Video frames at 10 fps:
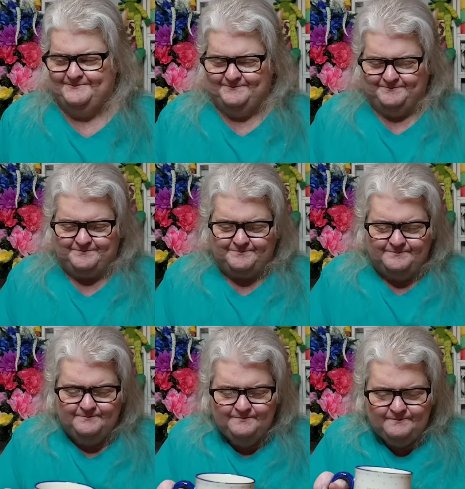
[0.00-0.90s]

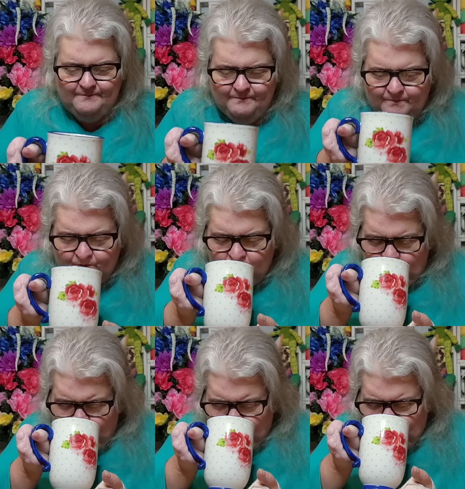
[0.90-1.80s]

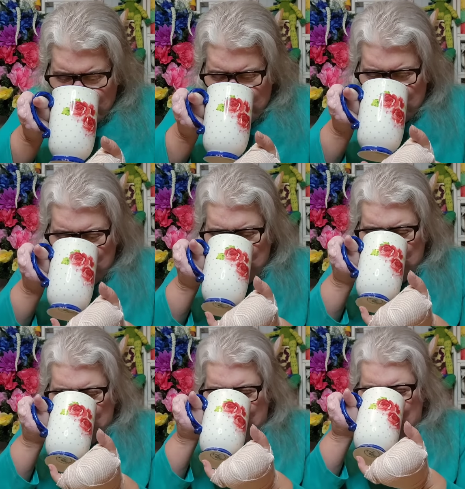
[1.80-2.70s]

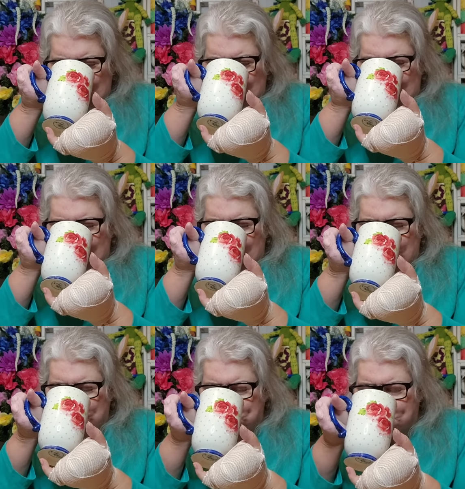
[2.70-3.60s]

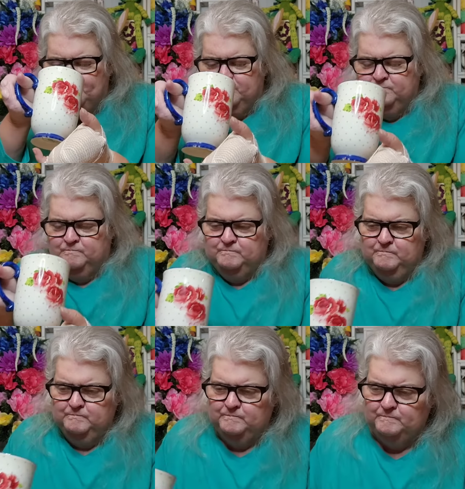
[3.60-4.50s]

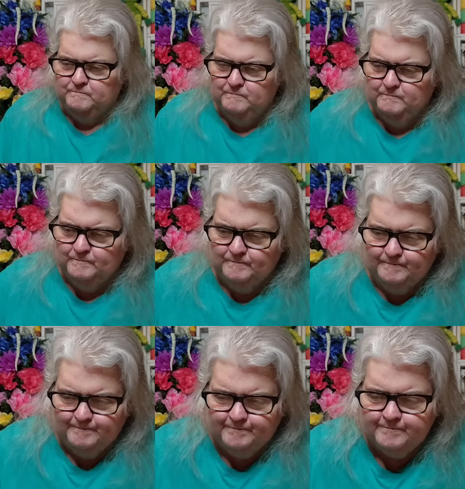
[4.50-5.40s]

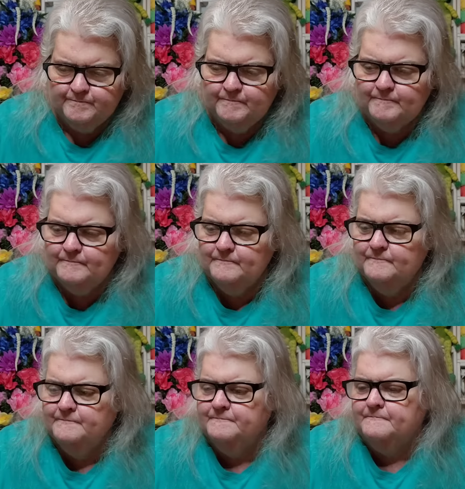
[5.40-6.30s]

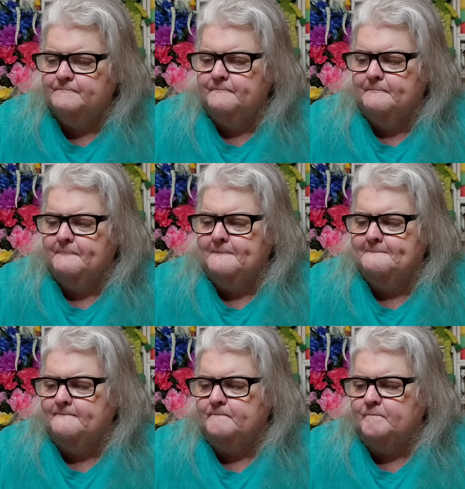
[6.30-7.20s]

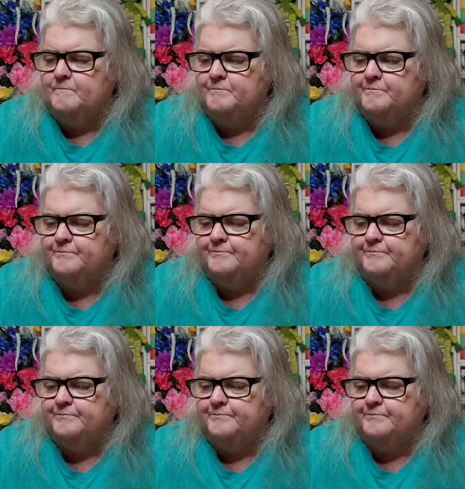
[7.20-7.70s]
No one is speaking in this clip.